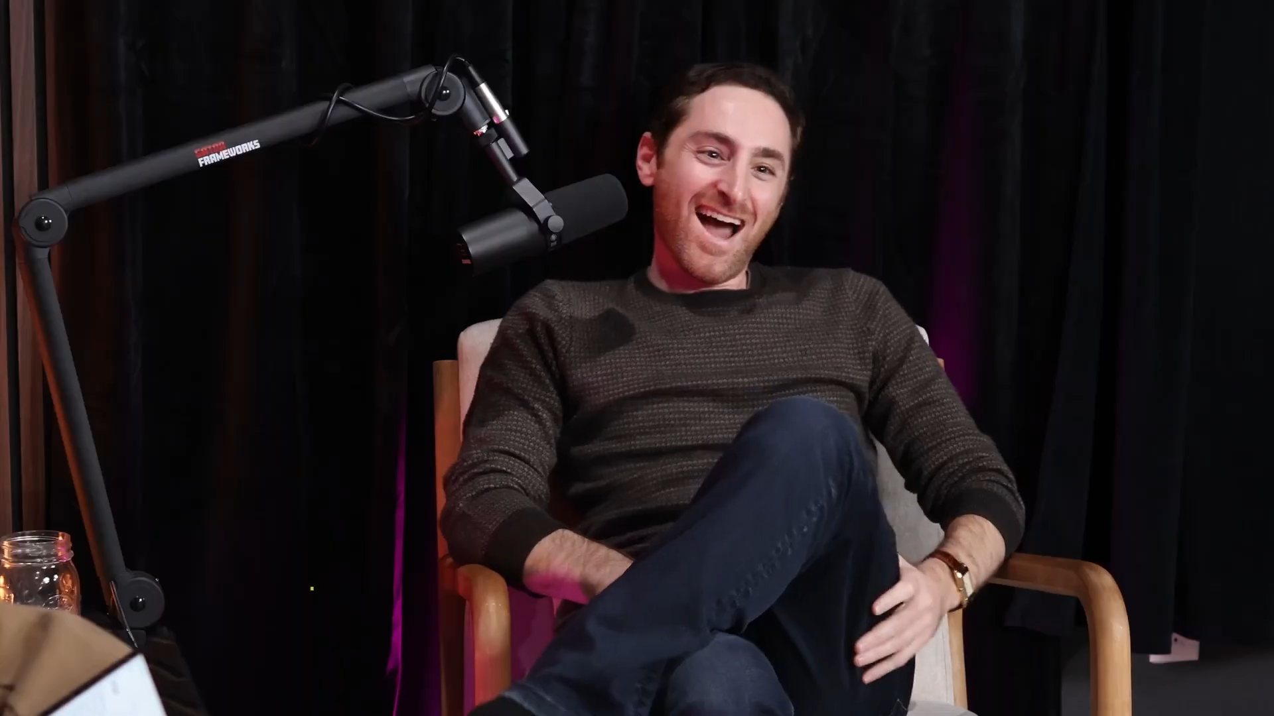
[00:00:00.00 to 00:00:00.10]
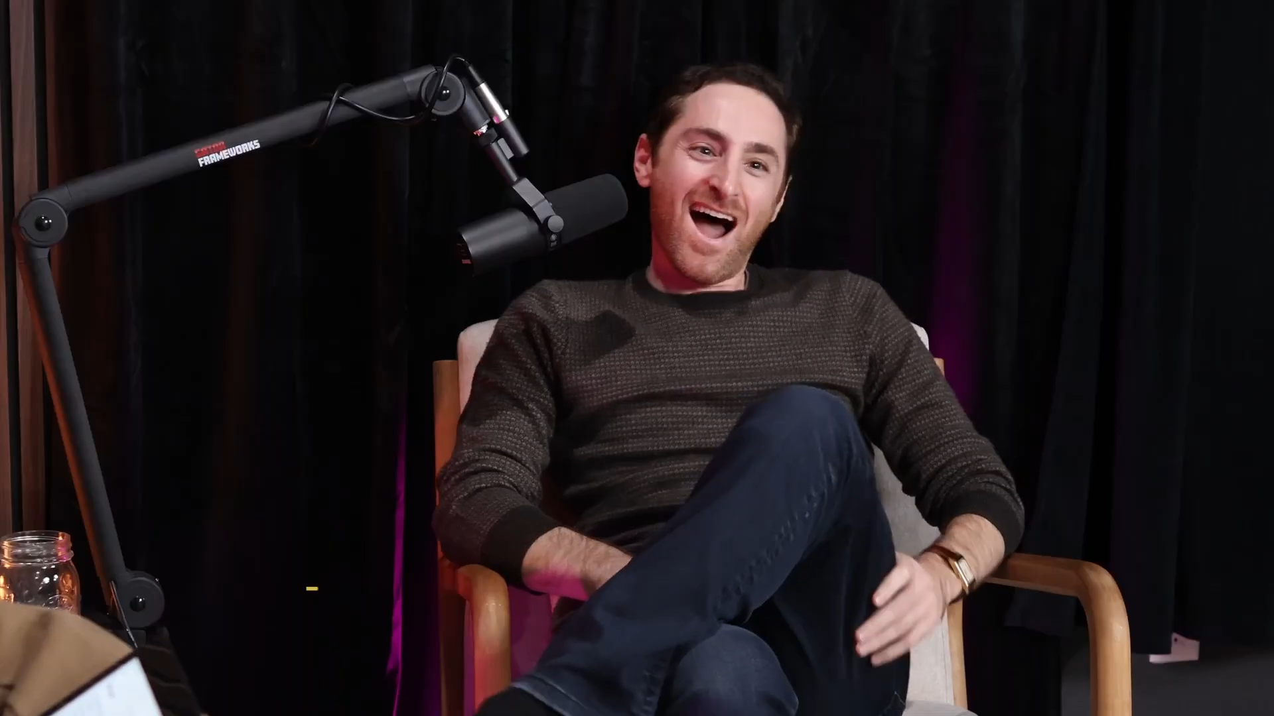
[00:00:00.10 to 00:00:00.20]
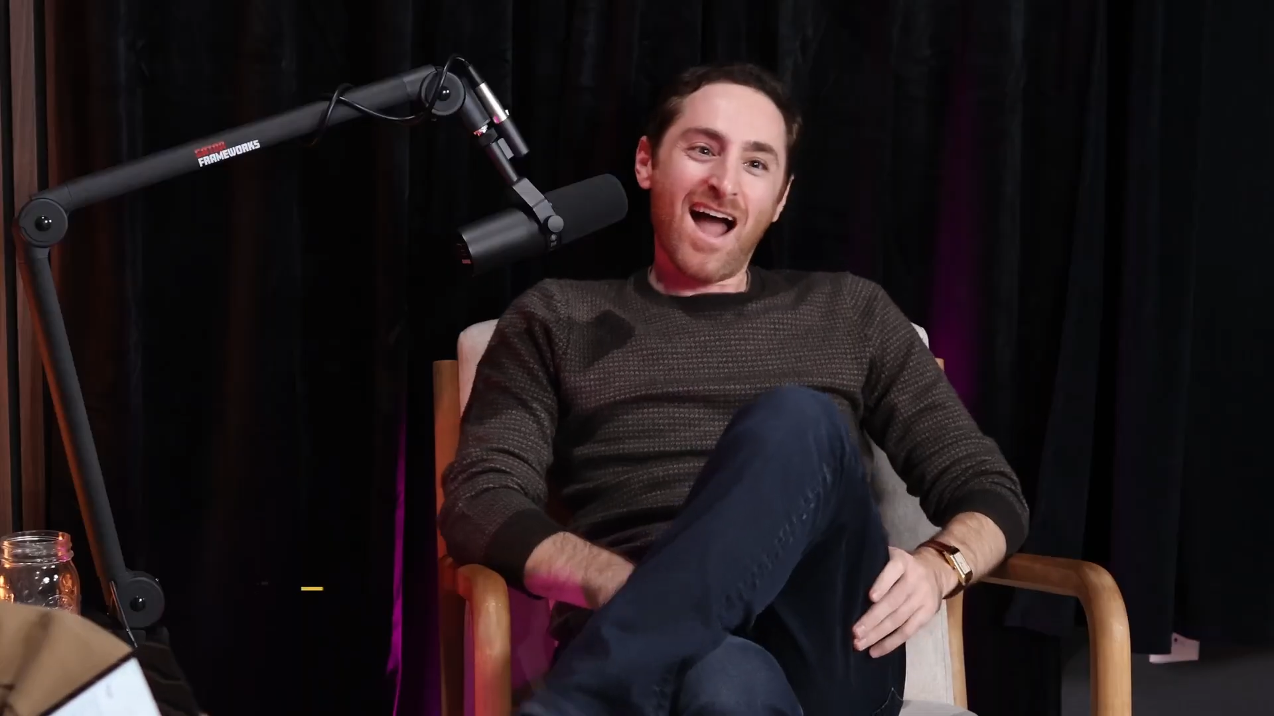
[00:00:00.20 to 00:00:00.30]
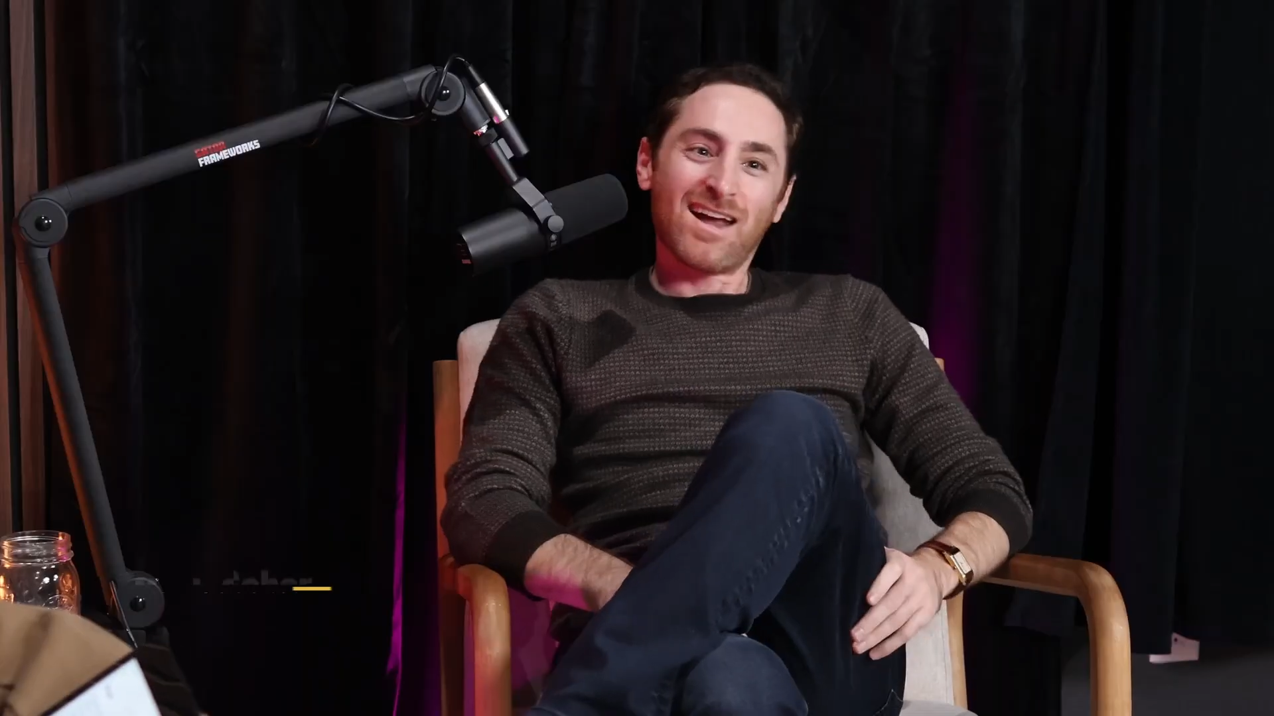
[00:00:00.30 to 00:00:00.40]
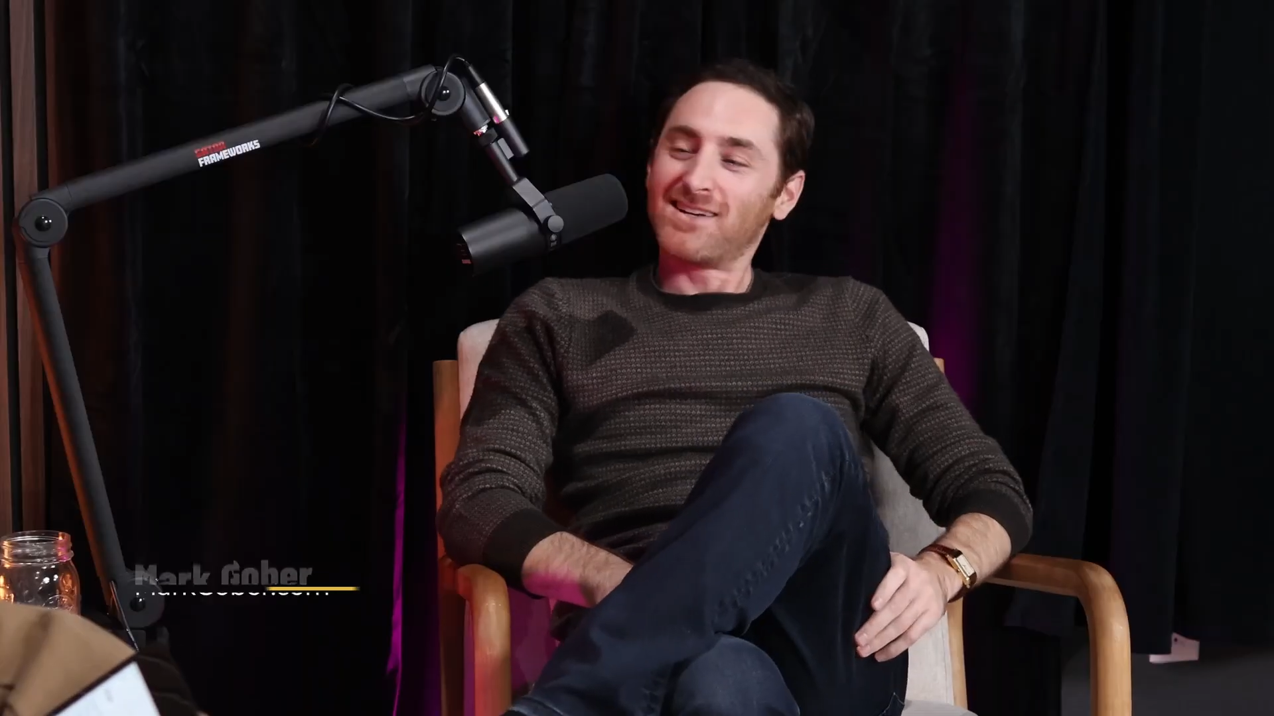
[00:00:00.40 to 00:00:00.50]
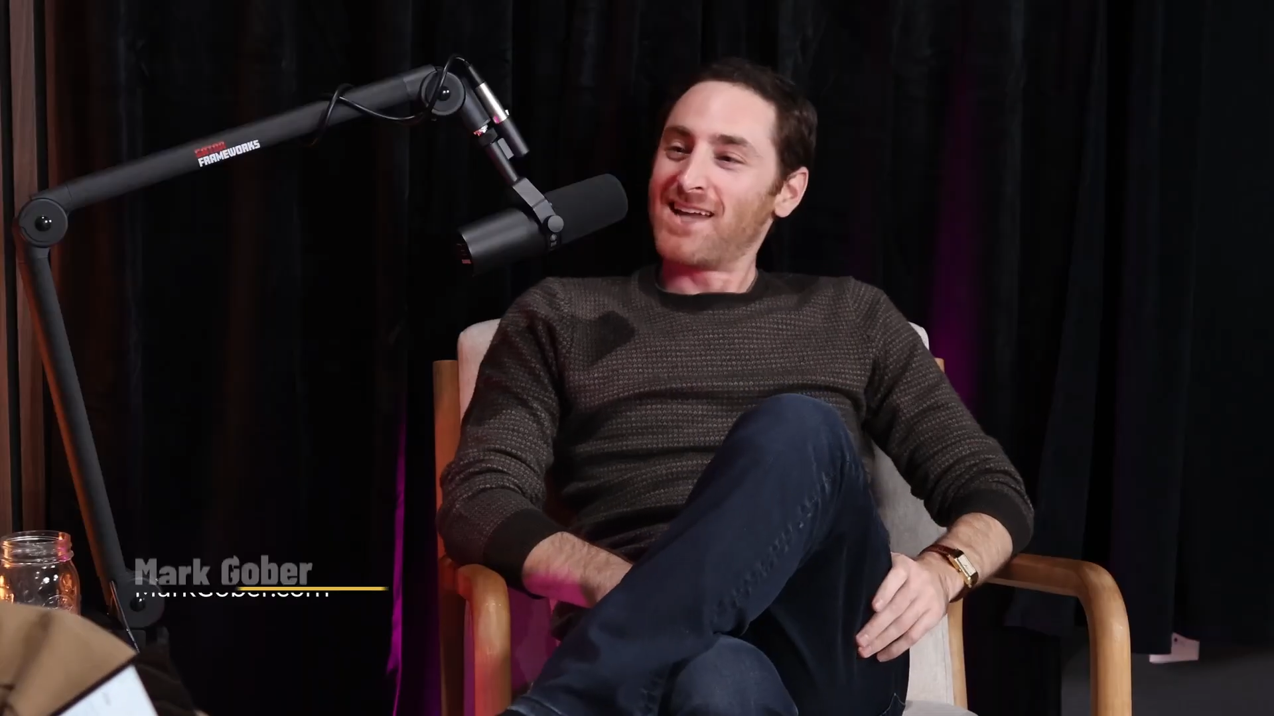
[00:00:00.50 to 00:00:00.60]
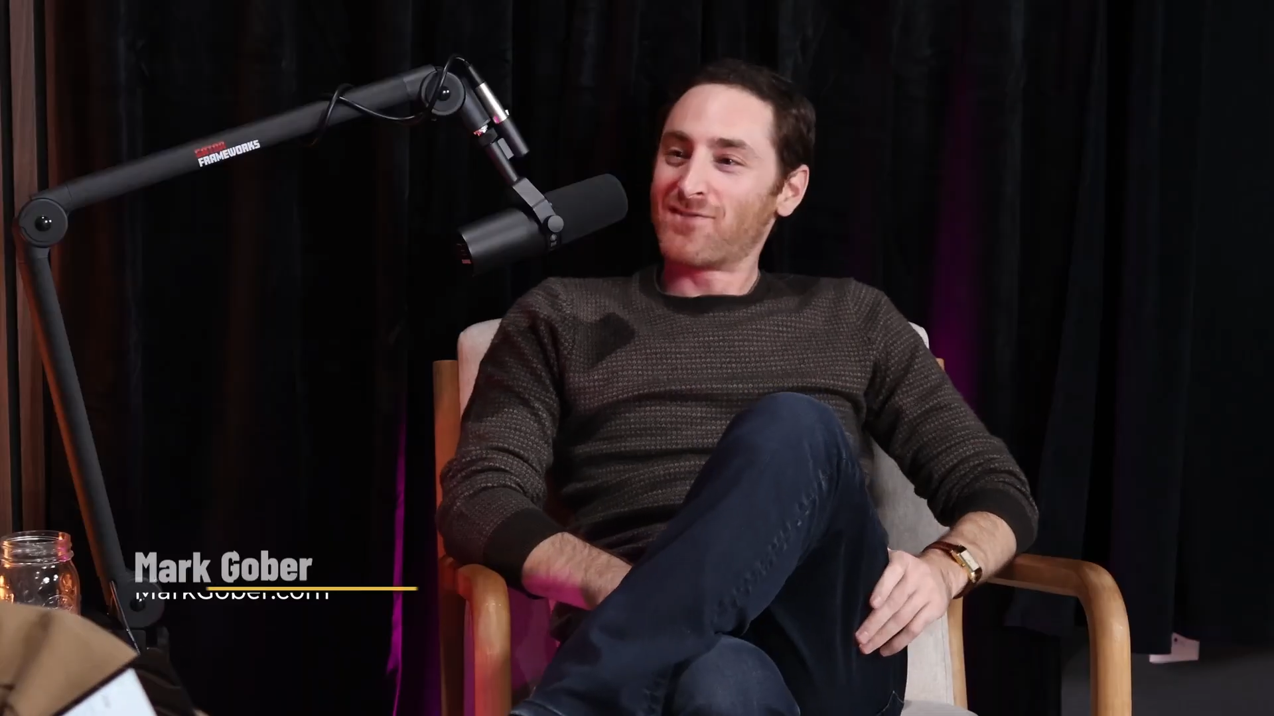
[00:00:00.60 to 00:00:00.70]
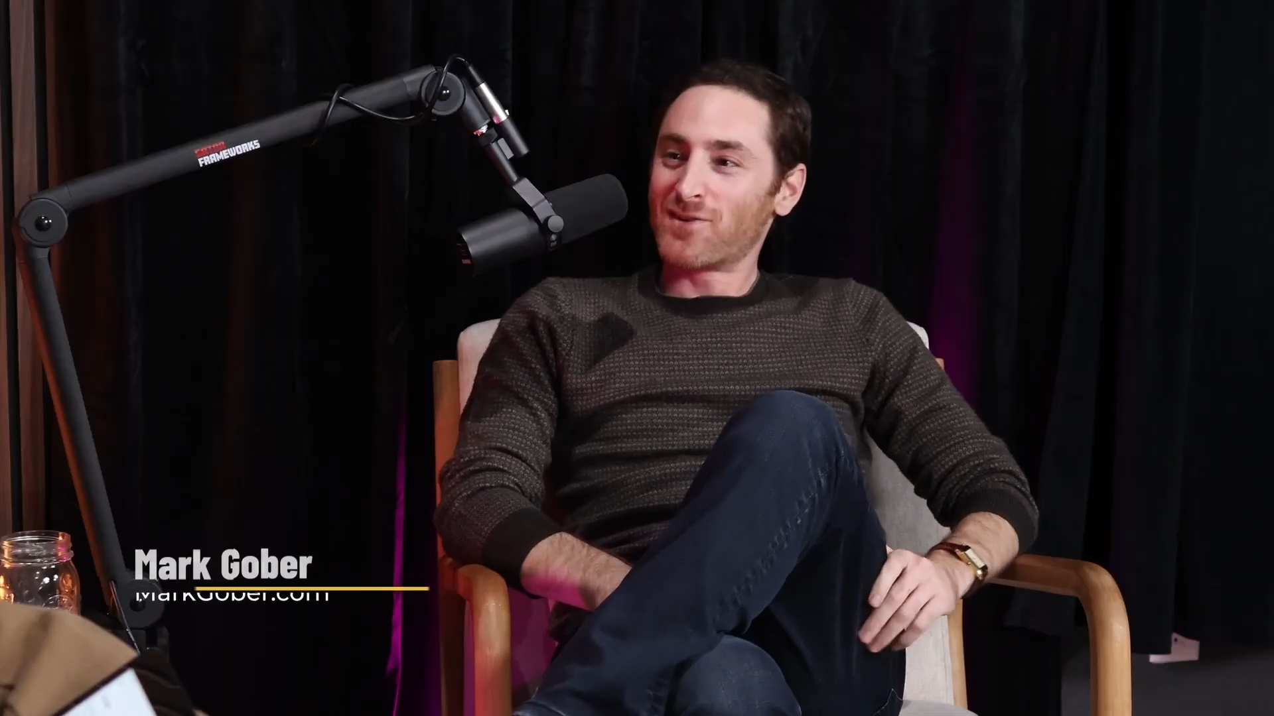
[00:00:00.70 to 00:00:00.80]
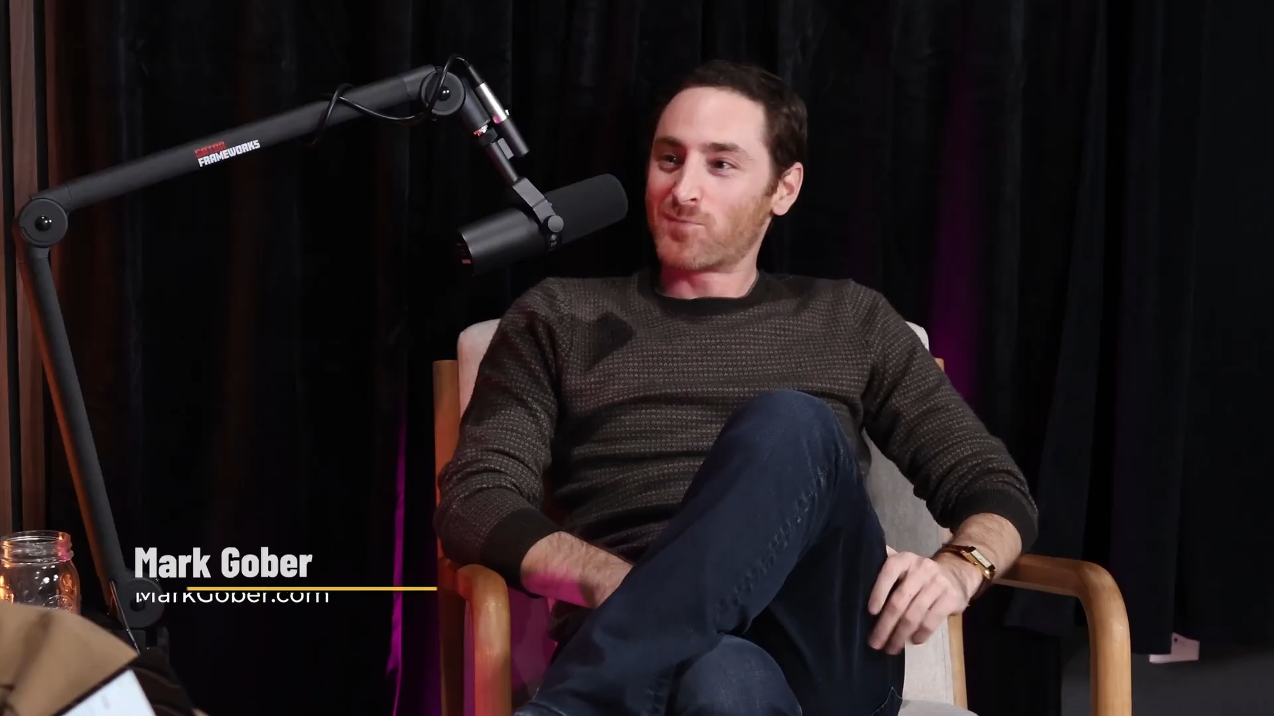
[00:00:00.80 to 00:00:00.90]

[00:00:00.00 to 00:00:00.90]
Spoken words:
I could never